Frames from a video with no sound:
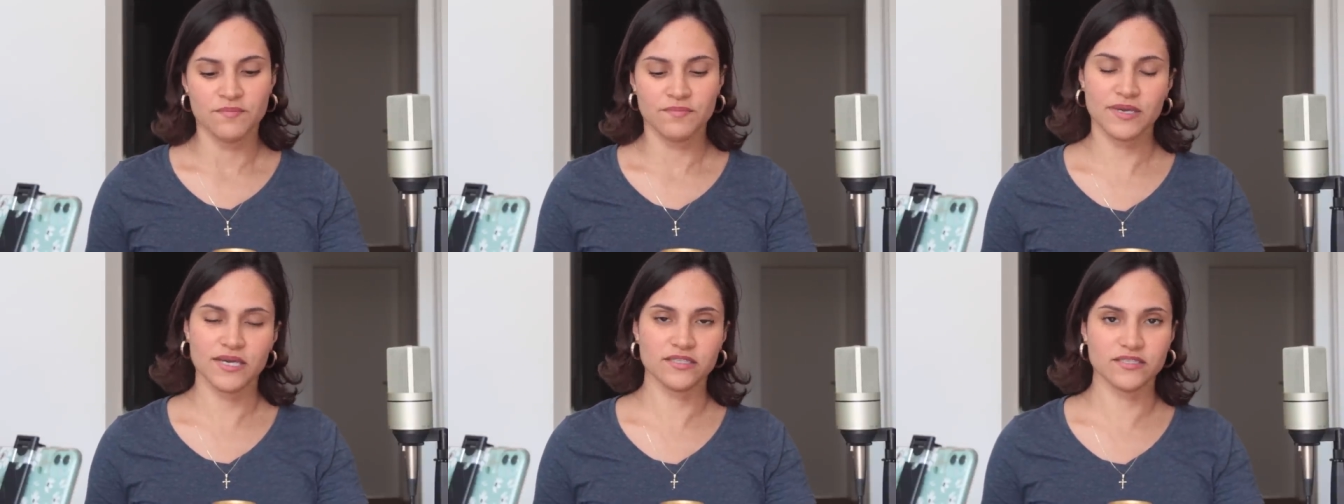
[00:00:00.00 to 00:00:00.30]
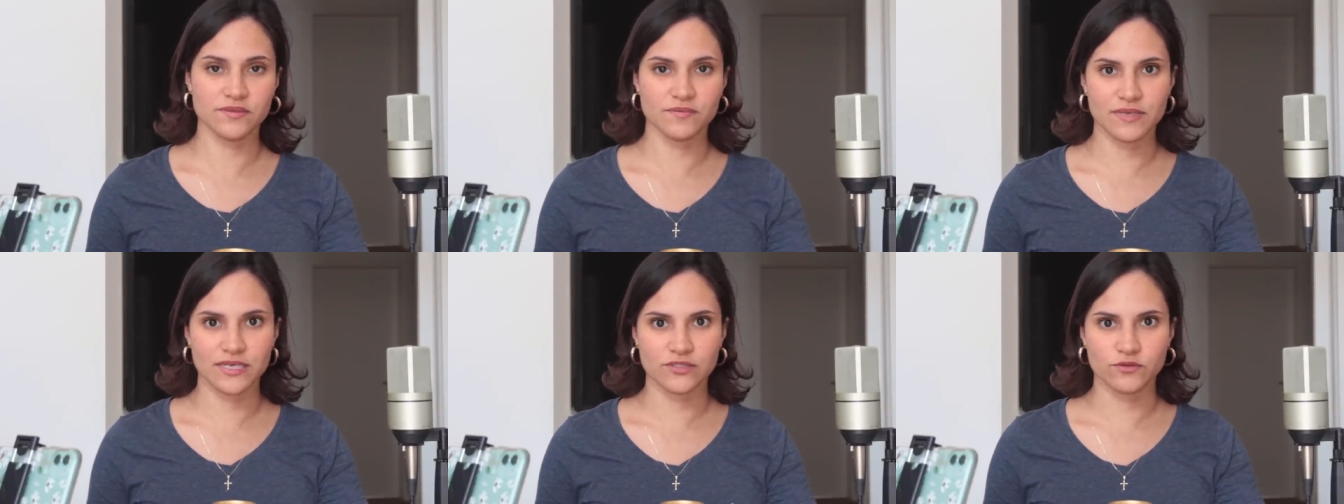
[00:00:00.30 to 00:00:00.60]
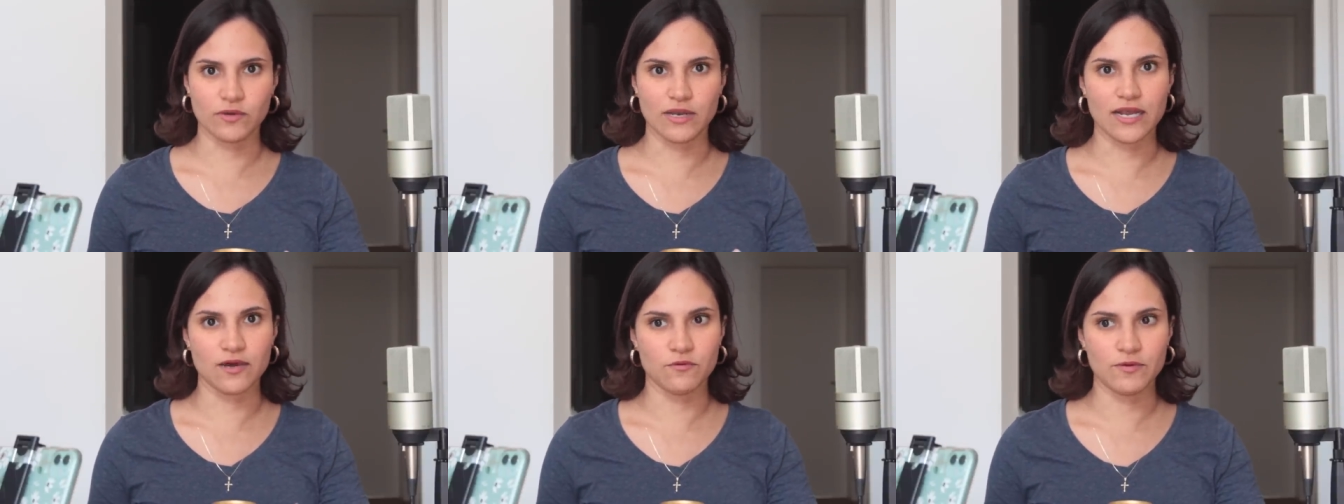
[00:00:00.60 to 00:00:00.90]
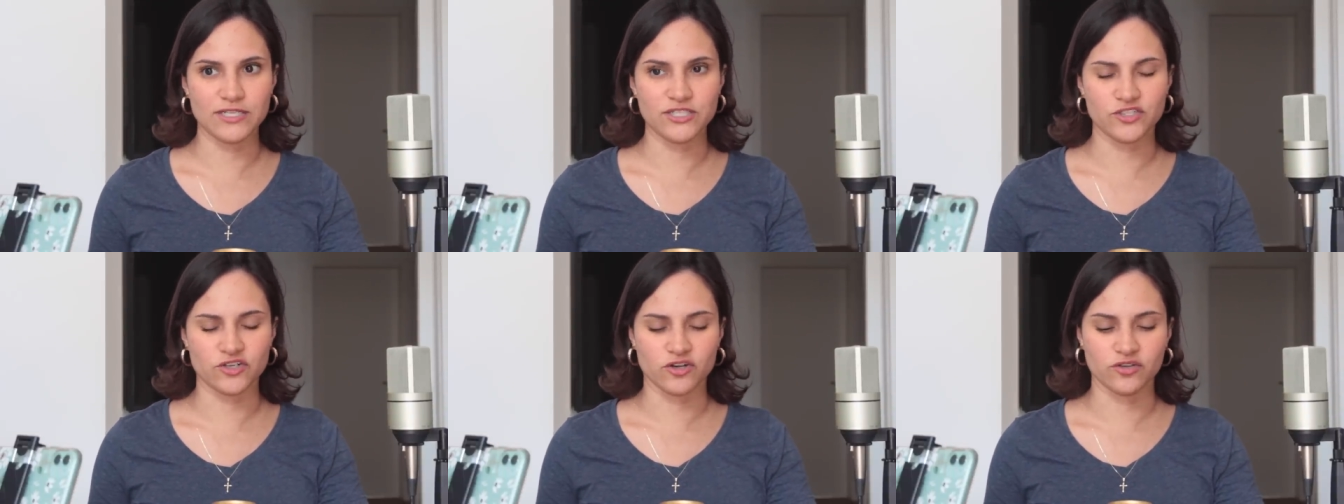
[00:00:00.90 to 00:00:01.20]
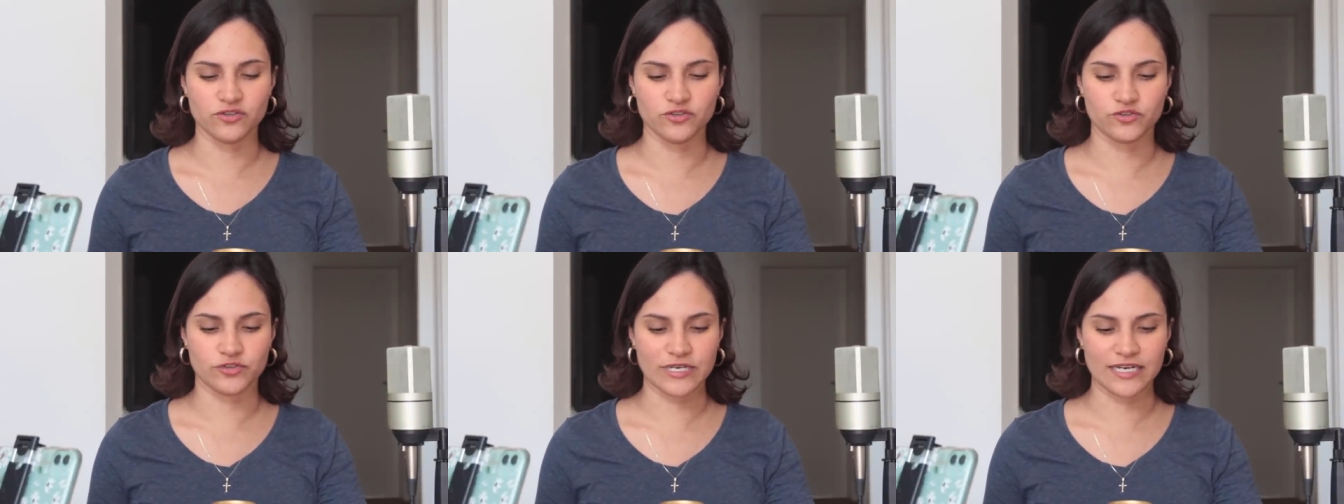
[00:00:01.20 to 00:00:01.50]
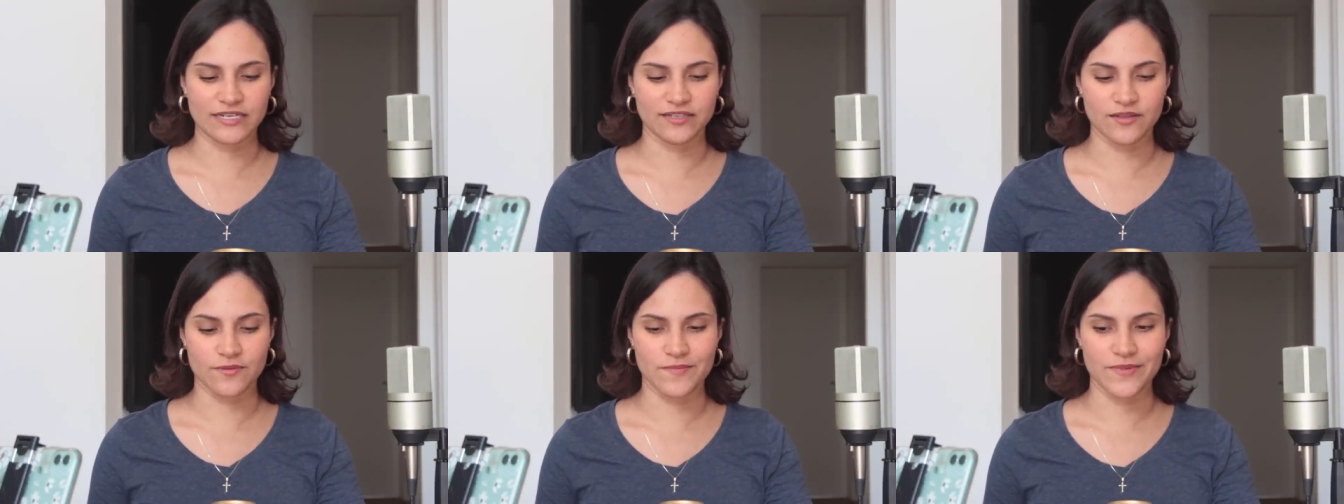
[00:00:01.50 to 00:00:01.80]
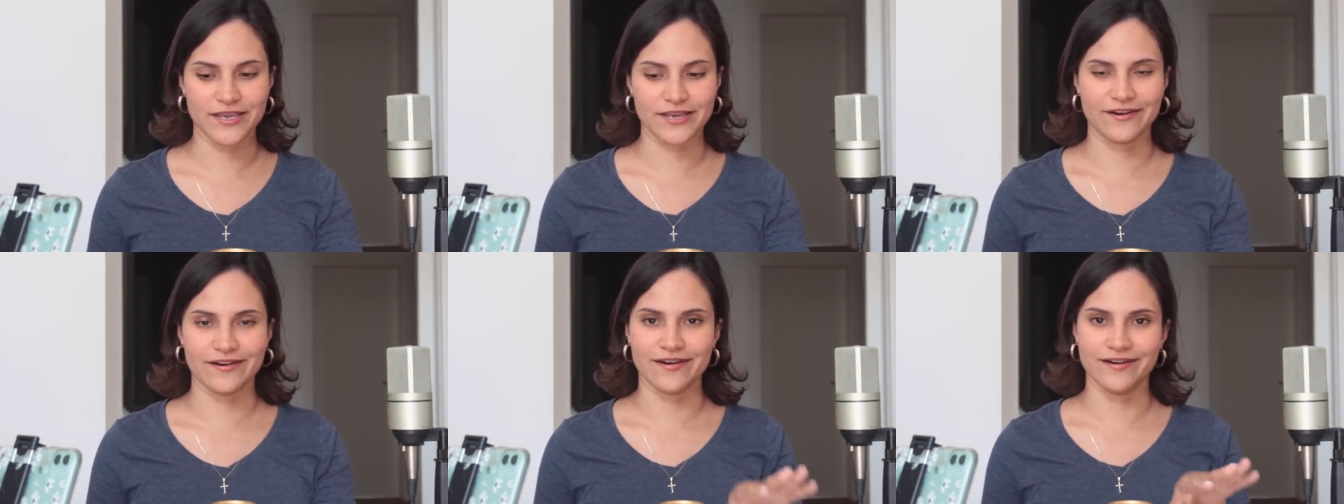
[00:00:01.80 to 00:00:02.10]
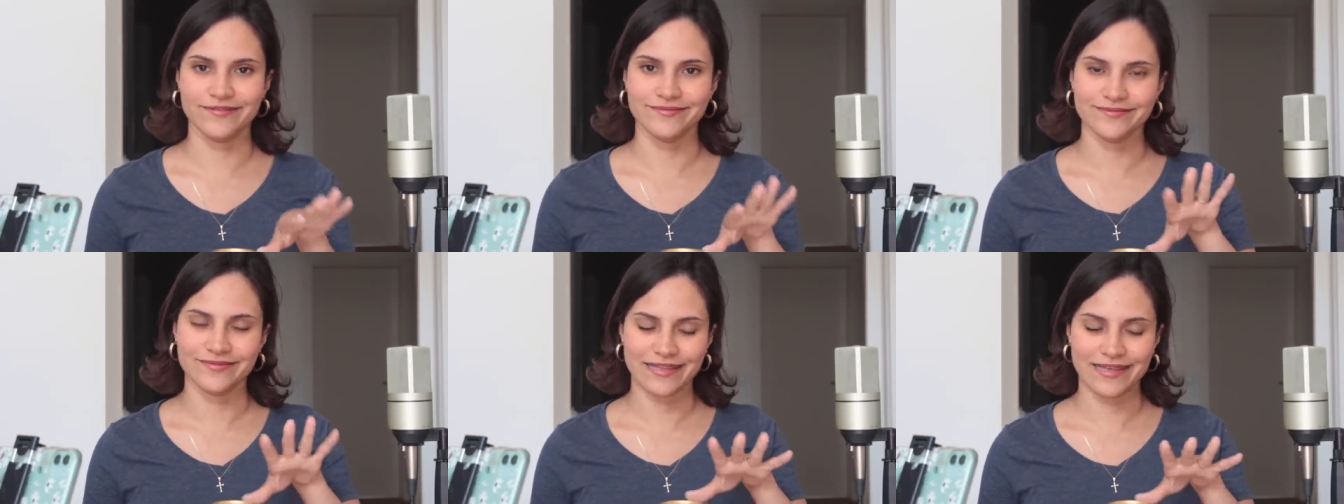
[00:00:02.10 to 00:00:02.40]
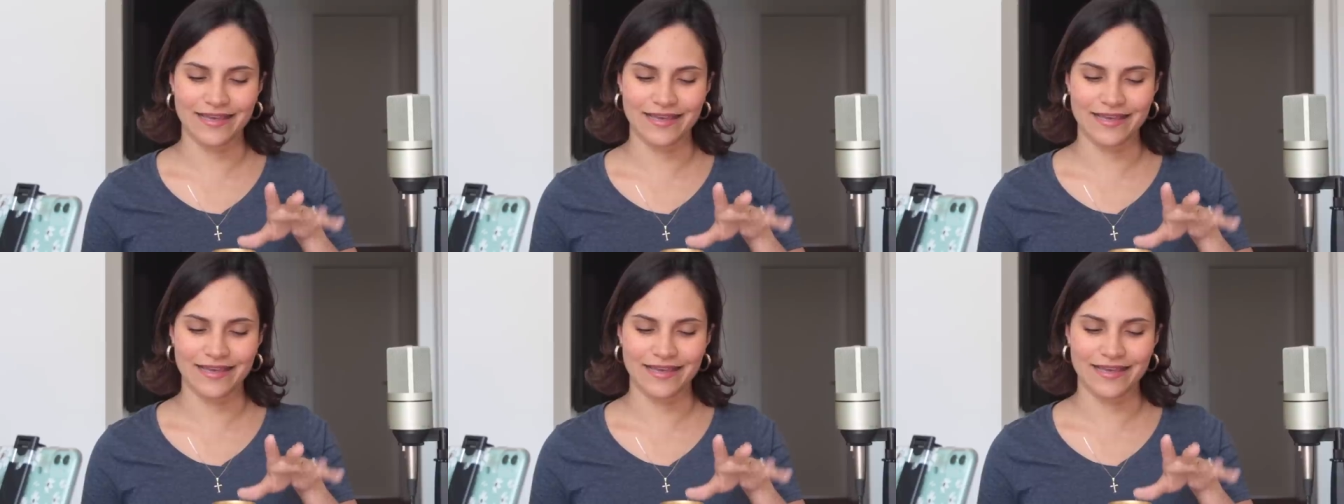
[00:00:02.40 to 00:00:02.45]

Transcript: because in Venezuela we don't drink the beer,